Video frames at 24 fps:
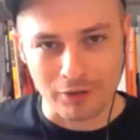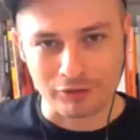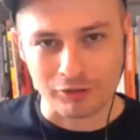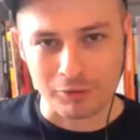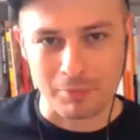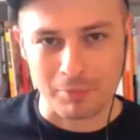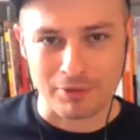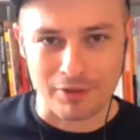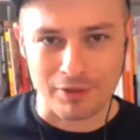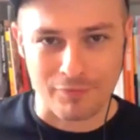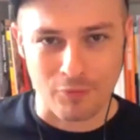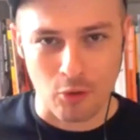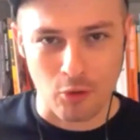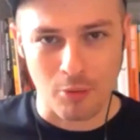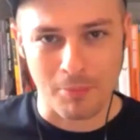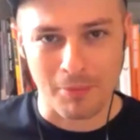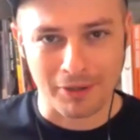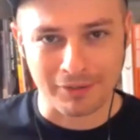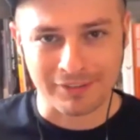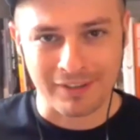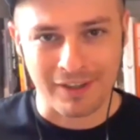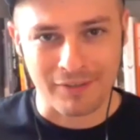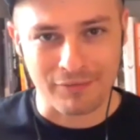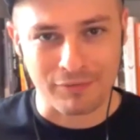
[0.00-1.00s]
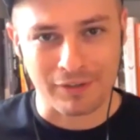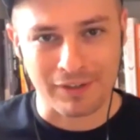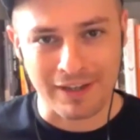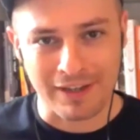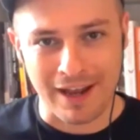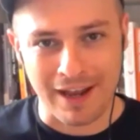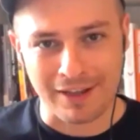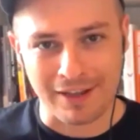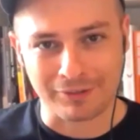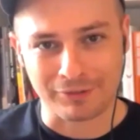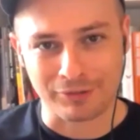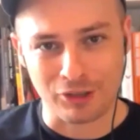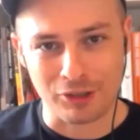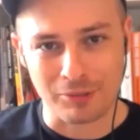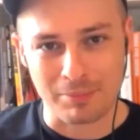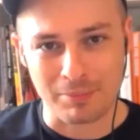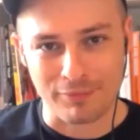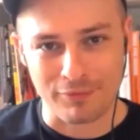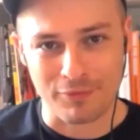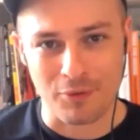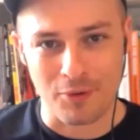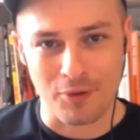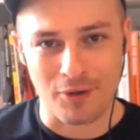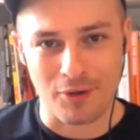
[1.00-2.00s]
question, which I've almost definitely asked you
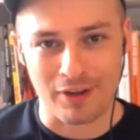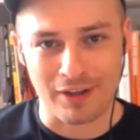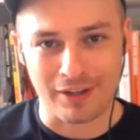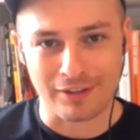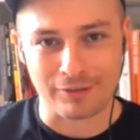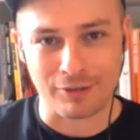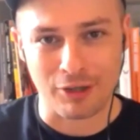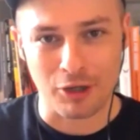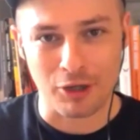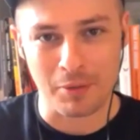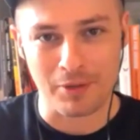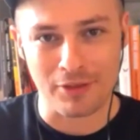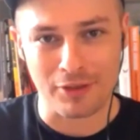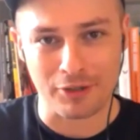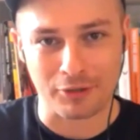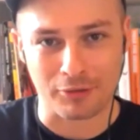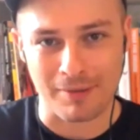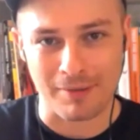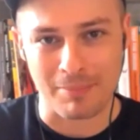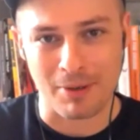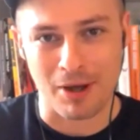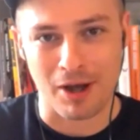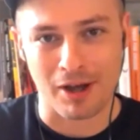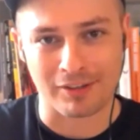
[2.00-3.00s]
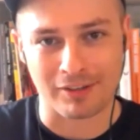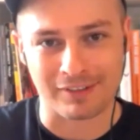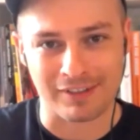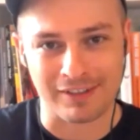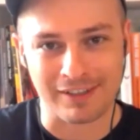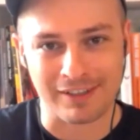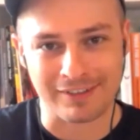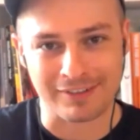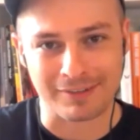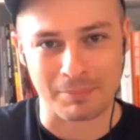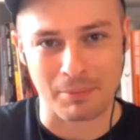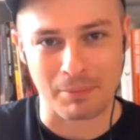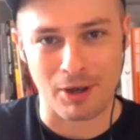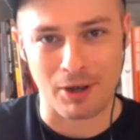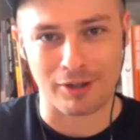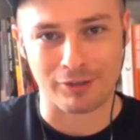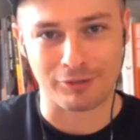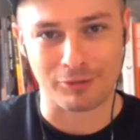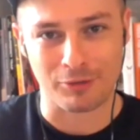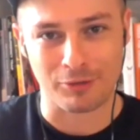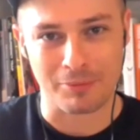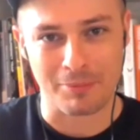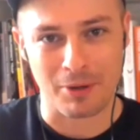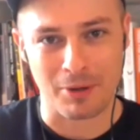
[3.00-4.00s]
before, is who in the Green Party
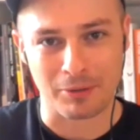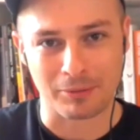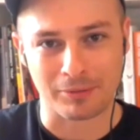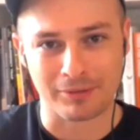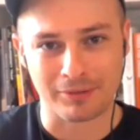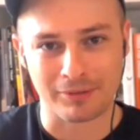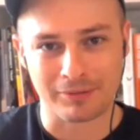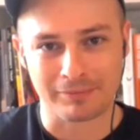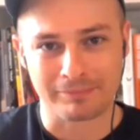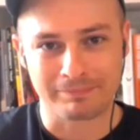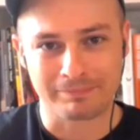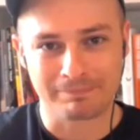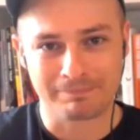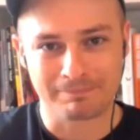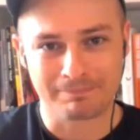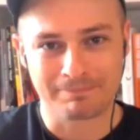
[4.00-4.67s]
inspires you the most?